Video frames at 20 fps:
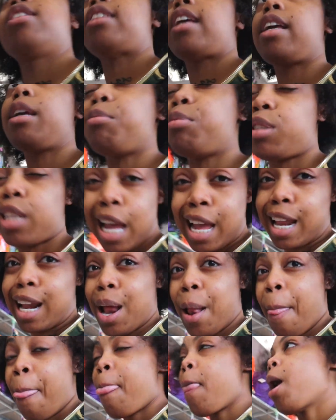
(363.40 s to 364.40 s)
I keep saying
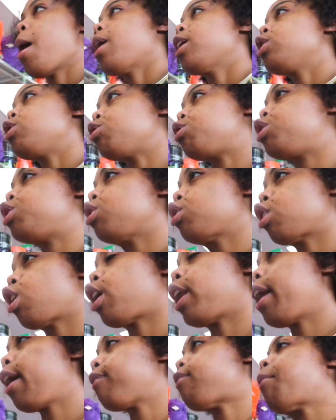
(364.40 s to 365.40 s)
it. So she's
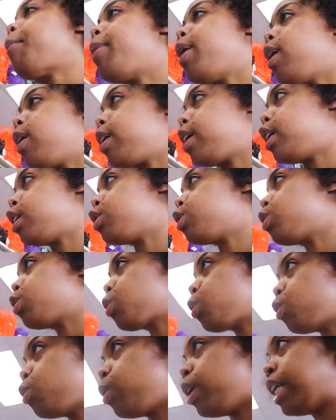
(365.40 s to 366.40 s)
gonna have a party in
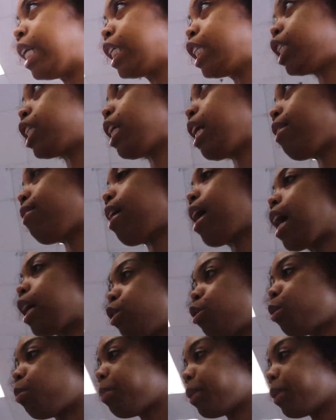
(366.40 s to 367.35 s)
school and then she's gonna have an actual